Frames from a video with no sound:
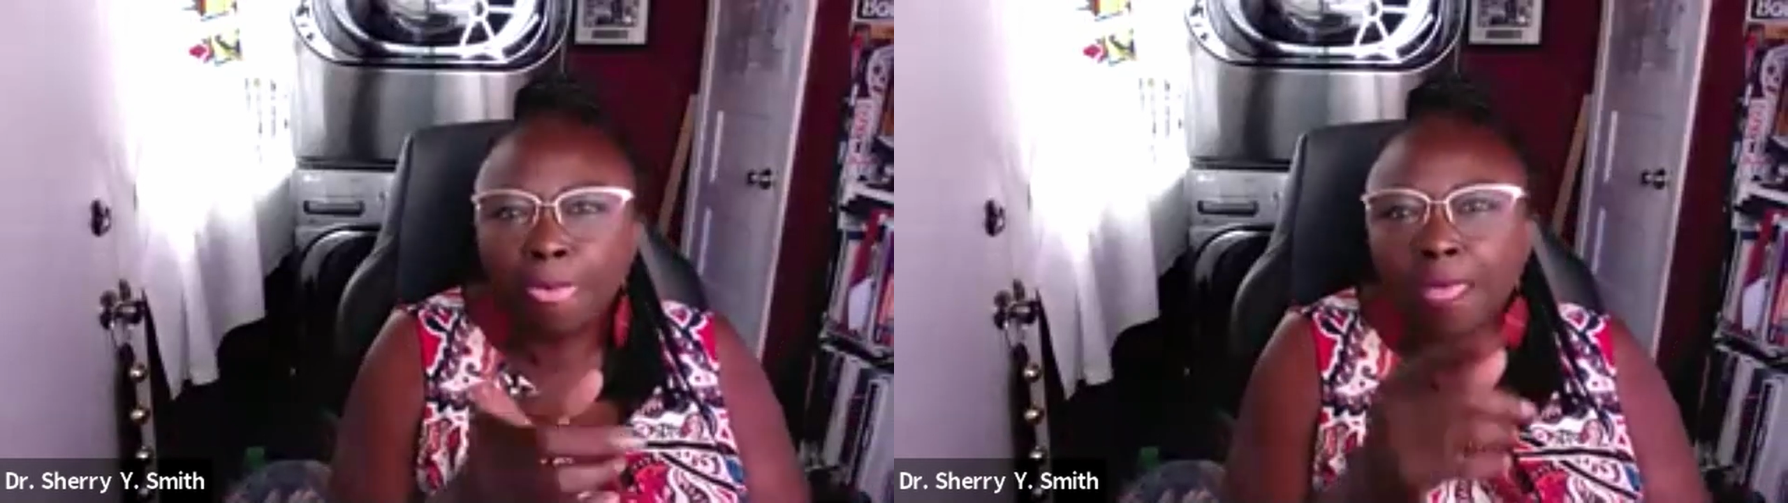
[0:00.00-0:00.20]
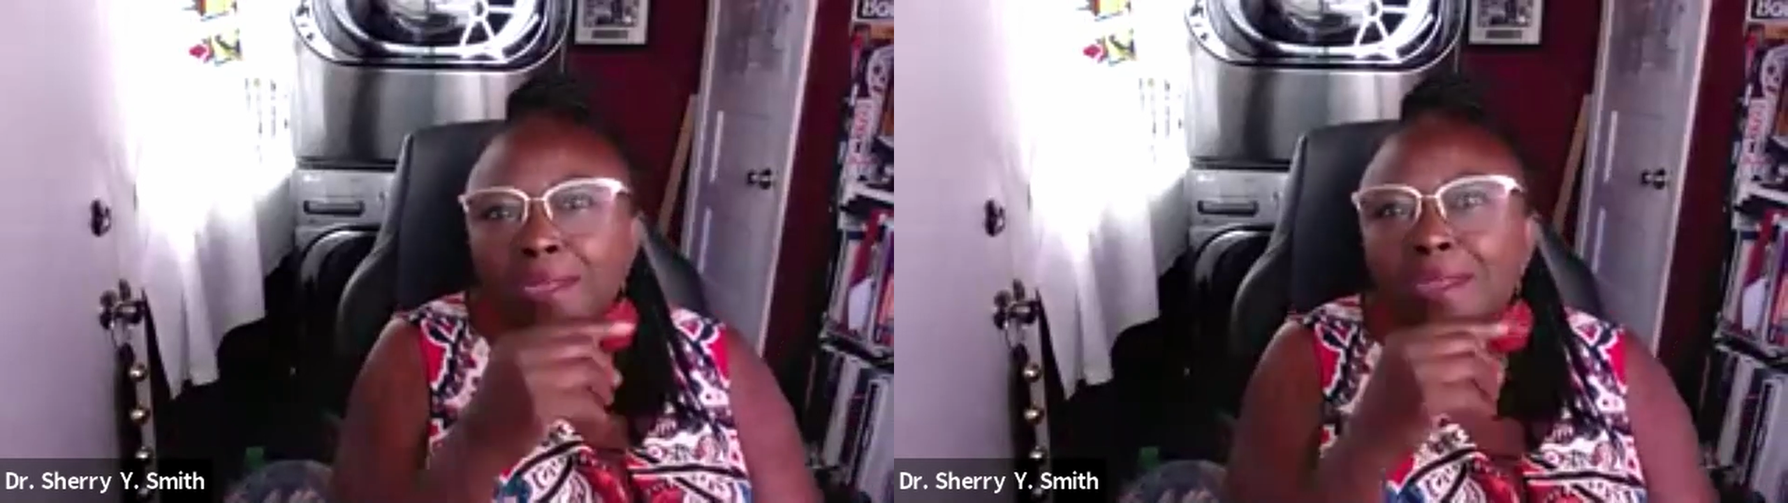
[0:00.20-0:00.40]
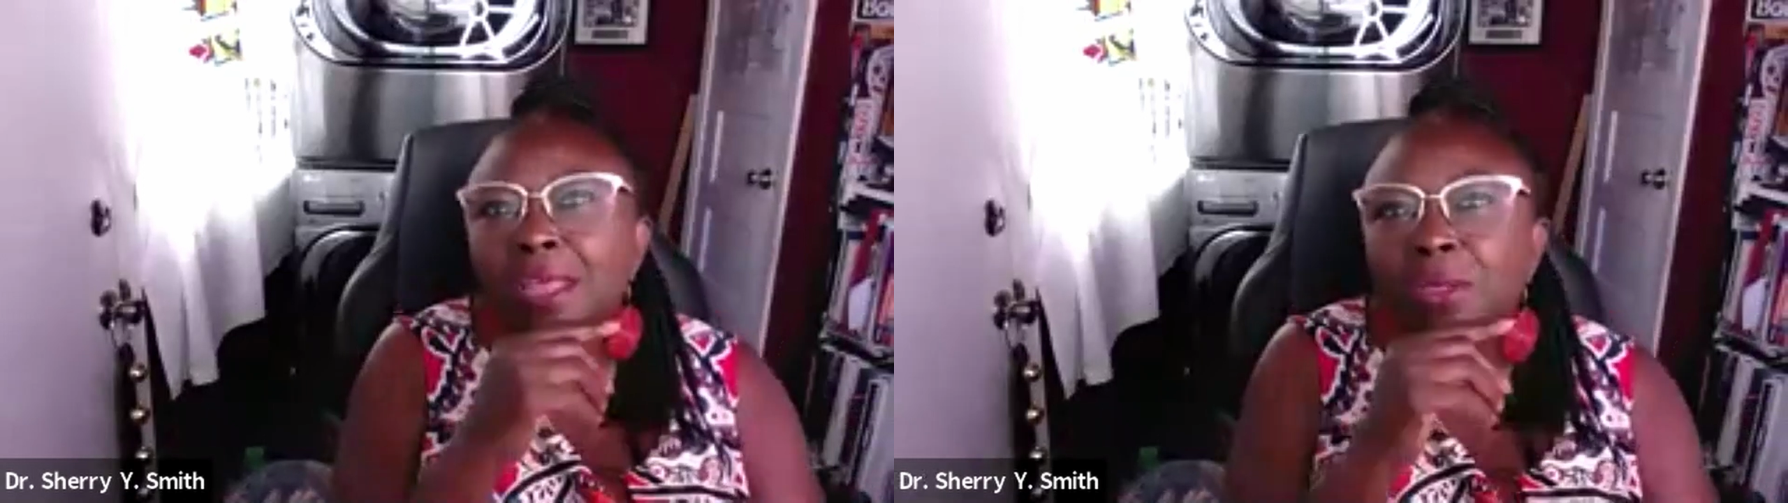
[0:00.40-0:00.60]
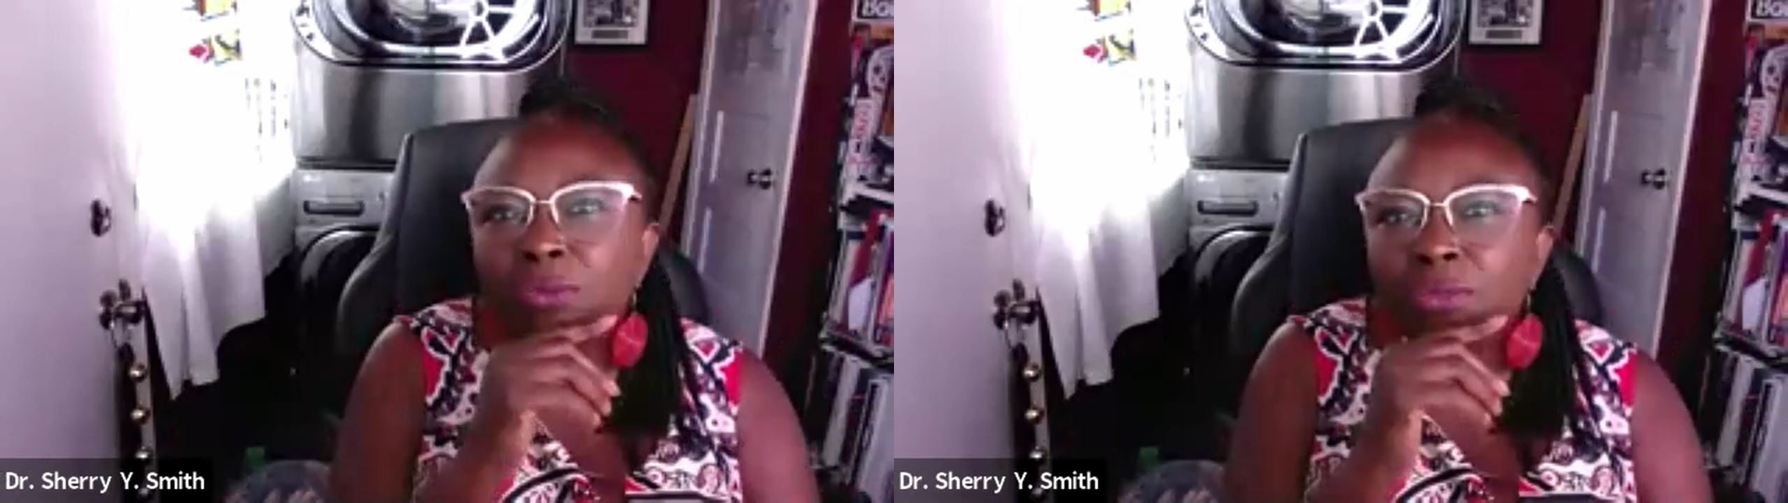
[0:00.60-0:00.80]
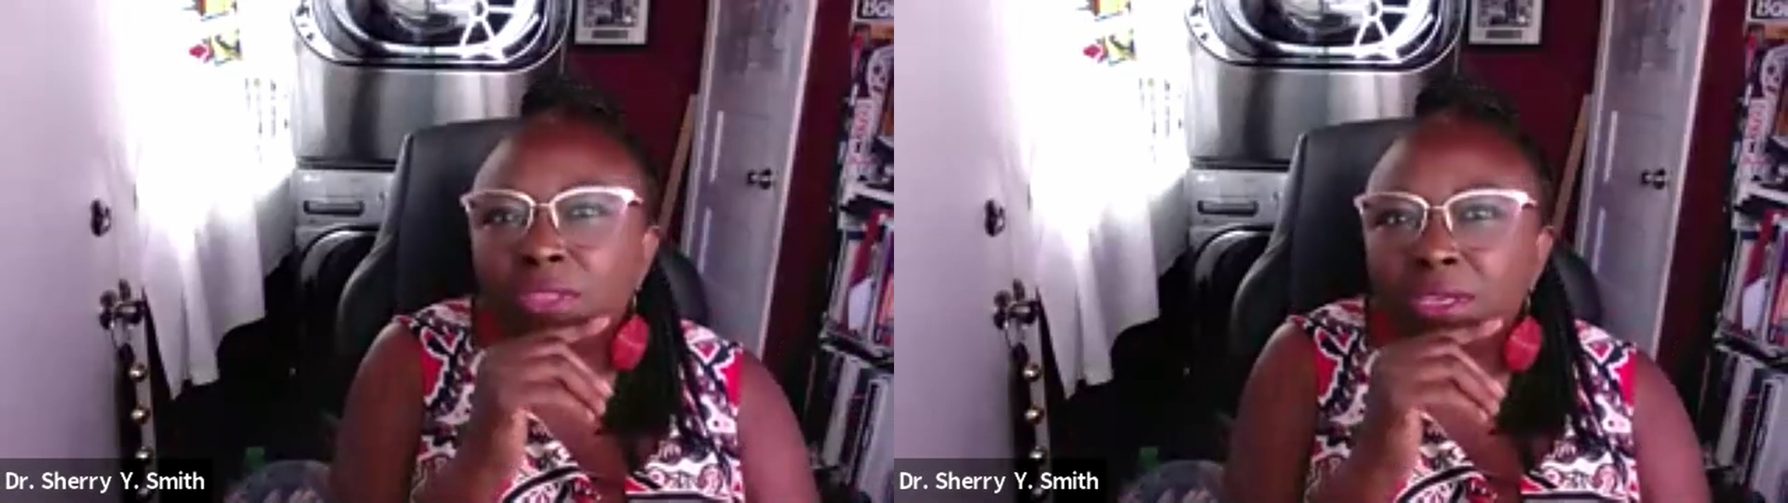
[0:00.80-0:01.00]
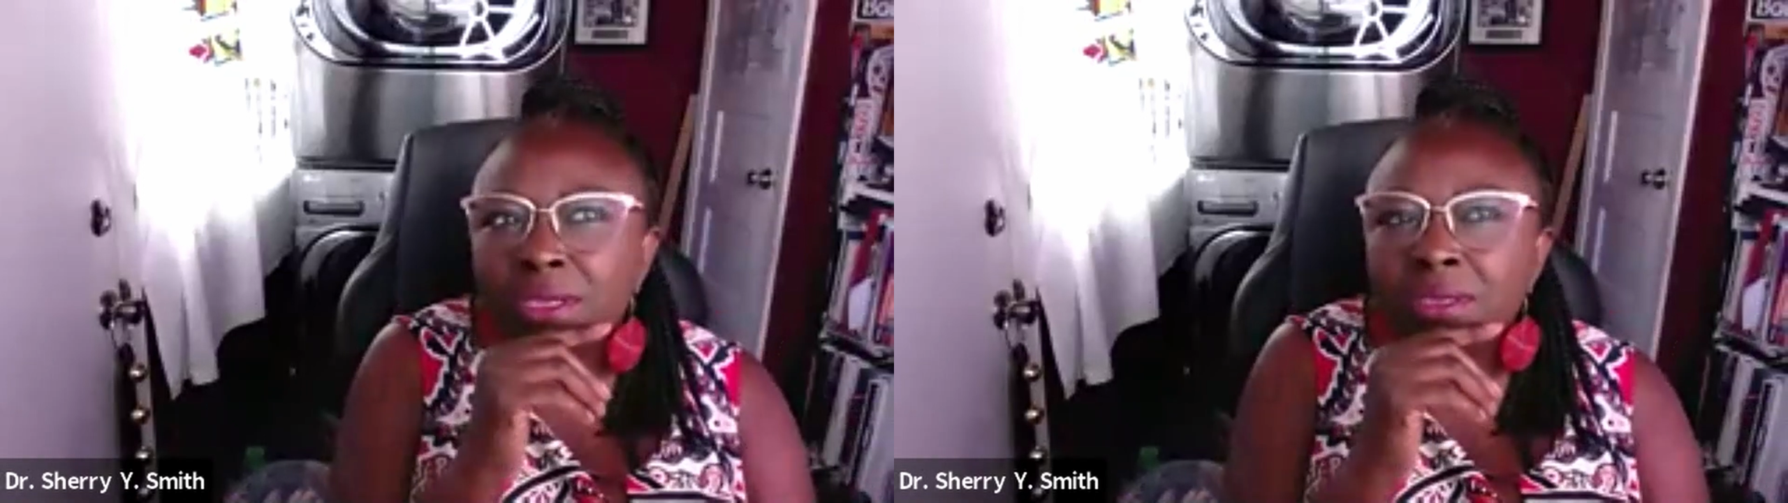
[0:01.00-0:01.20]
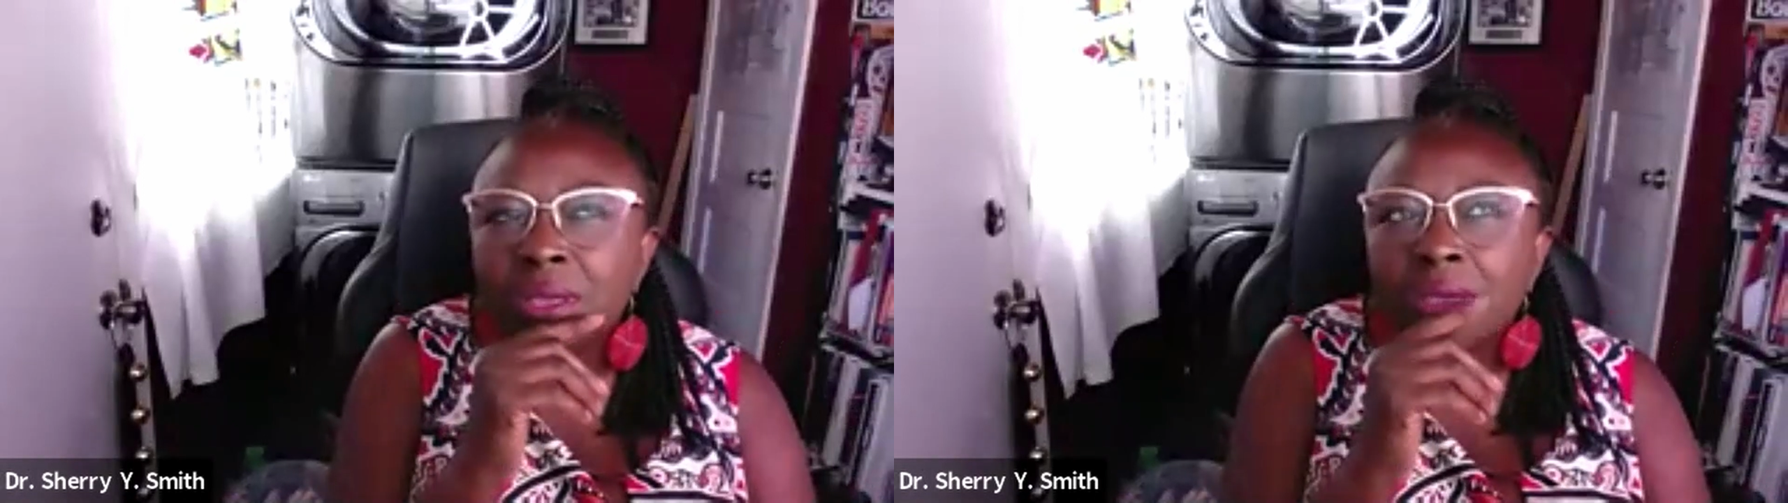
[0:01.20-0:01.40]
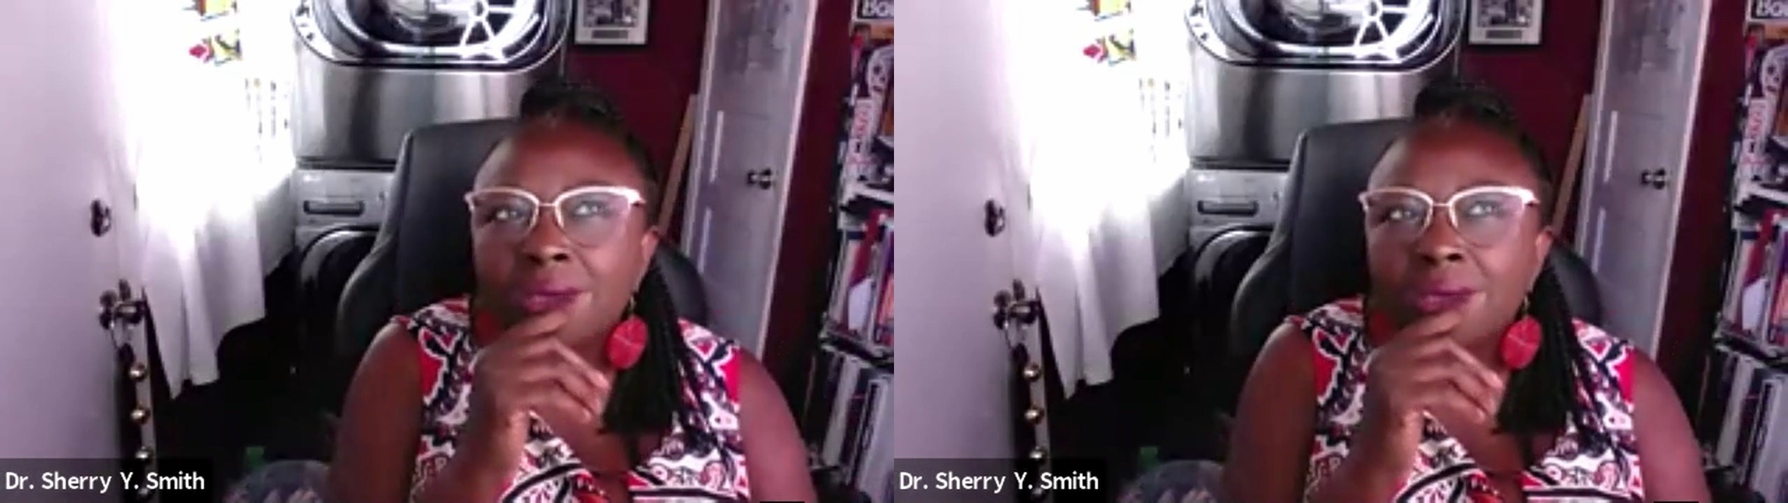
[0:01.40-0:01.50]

And another thing